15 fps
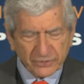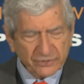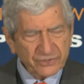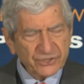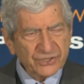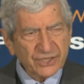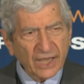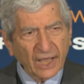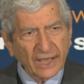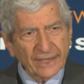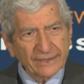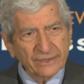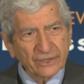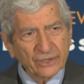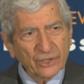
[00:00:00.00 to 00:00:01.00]
to the
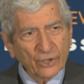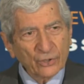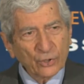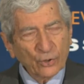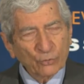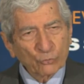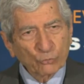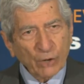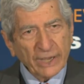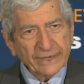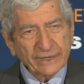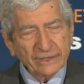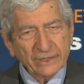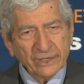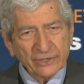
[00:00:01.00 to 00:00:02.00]
side,
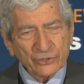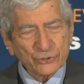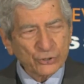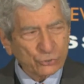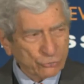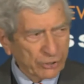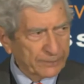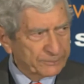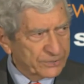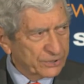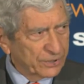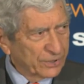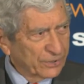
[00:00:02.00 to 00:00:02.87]
writing his script